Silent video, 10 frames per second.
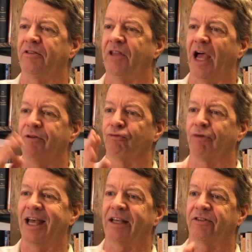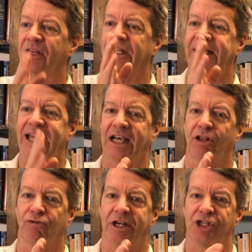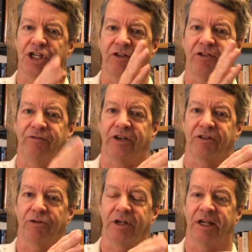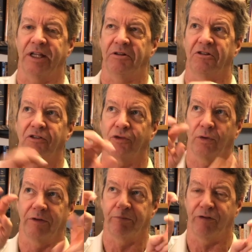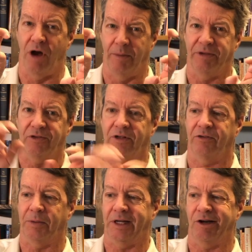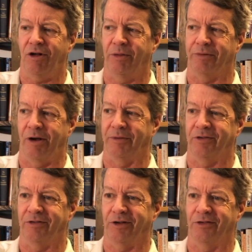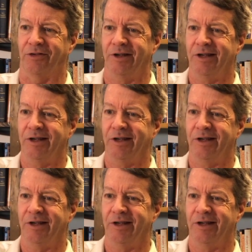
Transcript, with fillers: direct declarations of victory and sort of promises, but I call them promises because